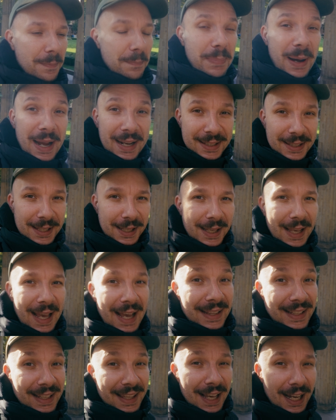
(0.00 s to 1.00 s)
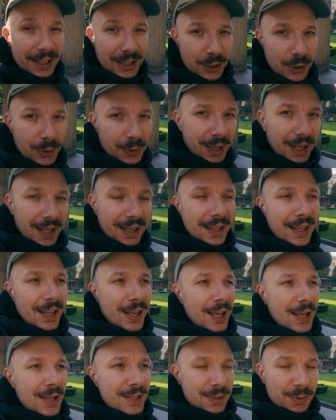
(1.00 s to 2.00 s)
Bhakti, and Jnana Yoga.
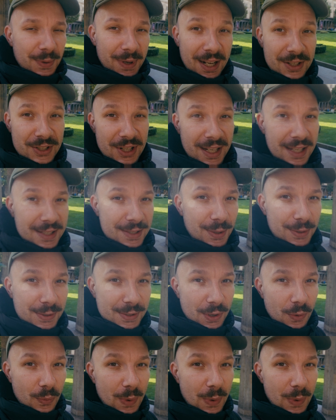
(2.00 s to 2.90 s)
So Raja is also